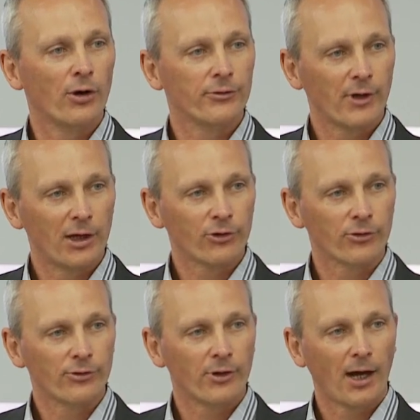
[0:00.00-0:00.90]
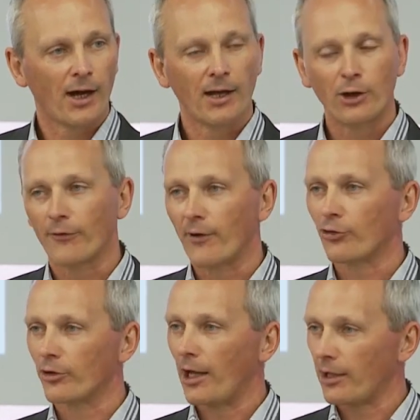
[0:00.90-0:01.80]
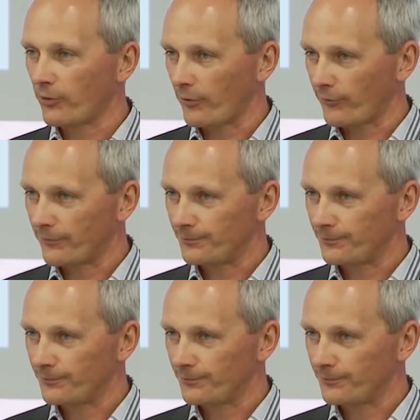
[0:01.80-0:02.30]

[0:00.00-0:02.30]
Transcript: organizations are innovation active.